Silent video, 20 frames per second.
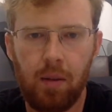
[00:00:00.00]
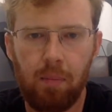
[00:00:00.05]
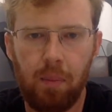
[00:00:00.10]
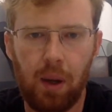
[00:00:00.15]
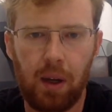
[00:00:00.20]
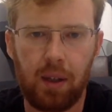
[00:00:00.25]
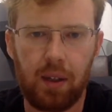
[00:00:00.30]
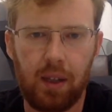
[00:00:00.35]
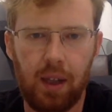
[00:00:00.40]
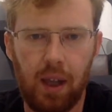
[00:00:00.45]

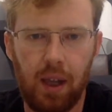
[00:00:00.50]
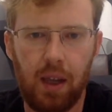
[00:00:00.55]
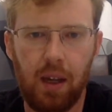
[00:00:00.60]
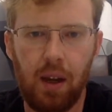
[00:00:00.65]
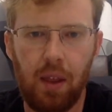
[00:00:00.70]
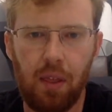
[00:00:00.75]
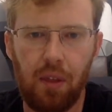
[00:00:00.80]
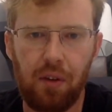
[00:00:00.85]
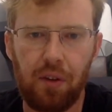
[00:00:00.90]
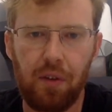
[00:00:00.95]
by 10,
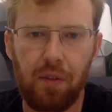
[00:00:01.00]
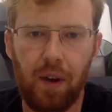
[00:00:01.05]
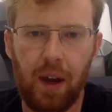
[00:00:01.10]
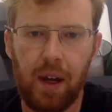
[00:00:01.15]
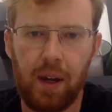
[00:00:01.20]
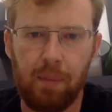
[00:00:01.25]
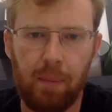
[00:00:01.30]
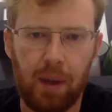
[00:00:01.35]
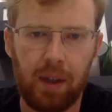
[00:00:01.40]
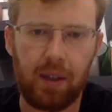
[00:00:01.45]
and they'll
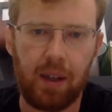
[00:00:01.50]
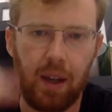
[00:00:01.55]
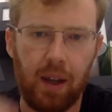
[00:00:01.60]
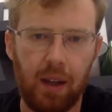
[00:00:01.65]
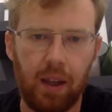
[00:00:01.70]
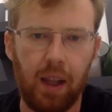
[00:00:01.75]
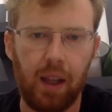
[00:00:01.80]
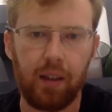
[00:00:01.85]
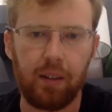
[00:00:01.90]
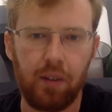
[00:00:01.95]
divide it by 10
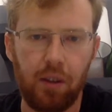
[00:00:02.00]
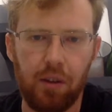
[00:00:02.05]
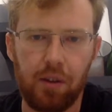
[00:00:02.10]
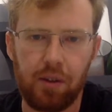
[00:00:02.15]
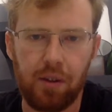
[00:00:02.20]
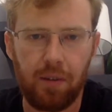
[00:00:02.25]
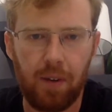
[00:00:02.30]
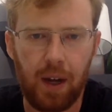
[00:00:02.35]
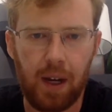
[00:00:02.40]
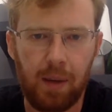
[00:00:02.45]
again. So they'll
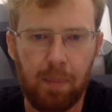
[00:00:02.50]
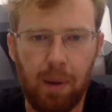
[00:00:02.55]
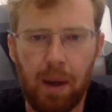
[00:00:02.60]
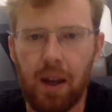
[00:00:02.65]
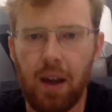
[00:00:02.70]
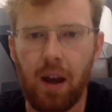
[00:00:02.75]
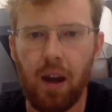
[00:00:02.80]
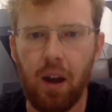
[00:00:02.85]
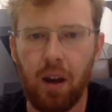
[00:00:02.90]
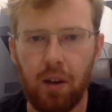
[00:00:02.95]
divide it
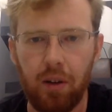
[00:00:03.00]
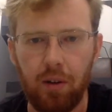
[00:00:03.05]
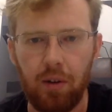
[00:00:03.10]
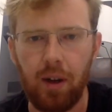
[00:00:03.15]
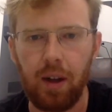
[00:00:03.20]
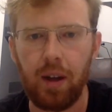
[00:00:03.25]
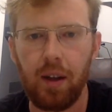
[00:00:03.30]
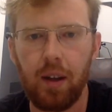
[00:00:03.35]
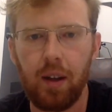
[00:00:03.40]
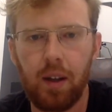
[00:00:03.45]
by
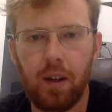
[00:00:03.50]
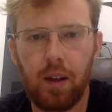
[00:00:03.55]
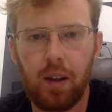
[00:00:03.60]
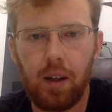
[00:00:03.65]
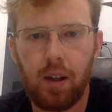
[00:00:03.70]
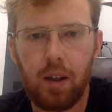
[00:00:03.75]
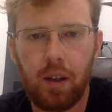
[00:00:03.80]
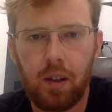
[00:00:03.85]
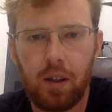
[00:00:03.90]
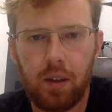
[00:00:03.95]
100
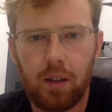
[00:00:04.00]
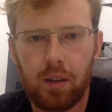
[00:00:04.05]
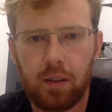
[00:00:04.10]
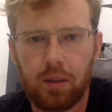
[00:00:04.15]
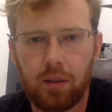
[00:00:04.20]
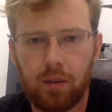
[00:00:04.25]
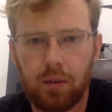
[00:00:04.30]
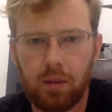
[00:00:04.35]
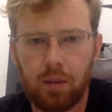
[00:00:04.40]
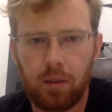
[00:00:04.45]

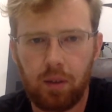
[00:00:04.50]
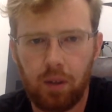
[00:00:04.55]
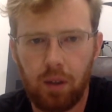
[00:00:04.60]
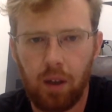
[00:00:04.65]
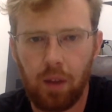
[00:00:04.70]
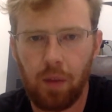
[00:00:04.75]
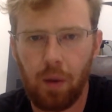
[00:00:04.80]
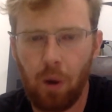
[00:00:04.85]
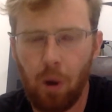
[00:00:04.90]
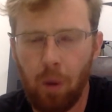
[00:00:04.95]

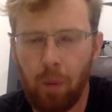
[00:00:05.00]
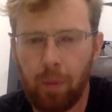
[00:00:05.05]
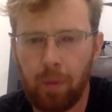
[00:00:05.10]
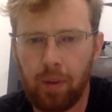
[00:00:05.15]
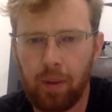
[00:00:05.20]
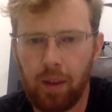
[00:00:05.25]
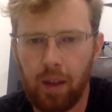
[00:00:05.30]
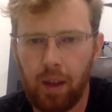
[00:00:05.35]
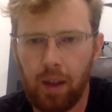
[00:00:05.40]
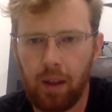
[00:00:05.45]
in the
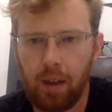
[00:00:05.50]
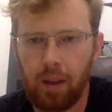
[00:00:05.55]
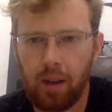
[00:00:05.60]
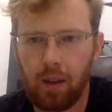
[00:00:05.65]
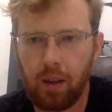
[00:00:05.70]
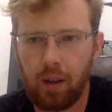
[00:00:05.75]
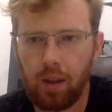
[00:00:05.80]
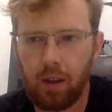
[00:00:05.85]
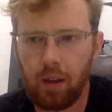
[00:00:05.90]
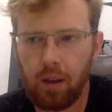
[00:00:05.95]
hopes that
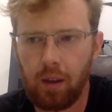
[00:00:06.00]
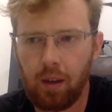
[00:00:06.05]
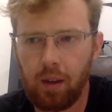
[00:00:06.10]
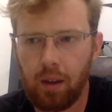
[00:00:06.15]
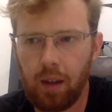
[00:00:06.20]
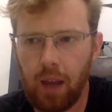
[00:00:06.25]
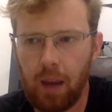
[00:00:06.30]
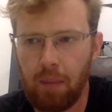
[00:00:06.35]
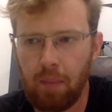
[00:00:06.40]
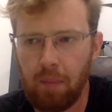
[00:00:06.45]

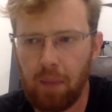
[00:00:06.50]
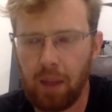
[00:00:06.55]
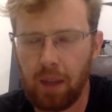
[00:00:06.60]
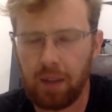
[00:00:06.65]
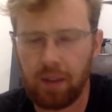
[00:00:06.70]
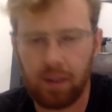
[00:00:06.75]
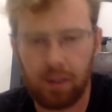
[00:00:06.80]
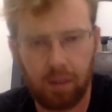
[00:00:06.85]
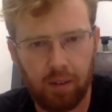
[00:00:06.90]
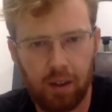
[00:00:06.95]
that
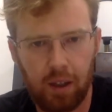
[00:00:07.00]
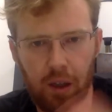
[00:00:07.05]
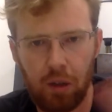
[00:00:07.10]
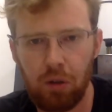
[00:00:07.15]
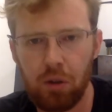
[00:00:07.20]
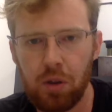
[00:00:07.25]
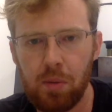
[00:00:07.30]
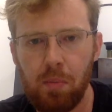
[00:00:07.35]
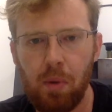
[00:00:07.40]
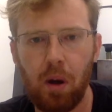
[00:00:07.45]
makes this
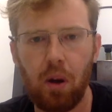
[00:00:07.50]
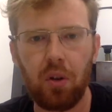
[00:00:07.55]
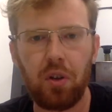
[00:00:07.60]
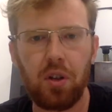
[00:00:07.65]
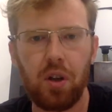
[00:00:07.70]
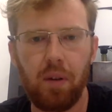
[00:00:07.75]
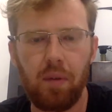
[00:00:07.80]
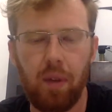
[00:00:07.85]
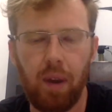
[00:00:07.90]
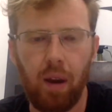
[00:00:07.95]
huge
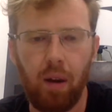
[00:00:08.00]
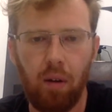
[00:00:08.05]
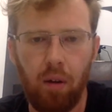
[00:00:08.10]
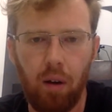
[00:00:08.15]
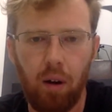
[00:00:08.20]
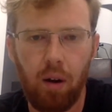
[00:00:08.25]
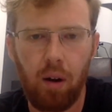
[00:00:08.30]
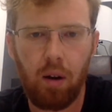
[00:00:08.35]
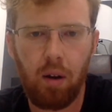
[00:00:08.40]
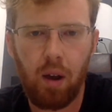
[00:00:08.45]
margin of error.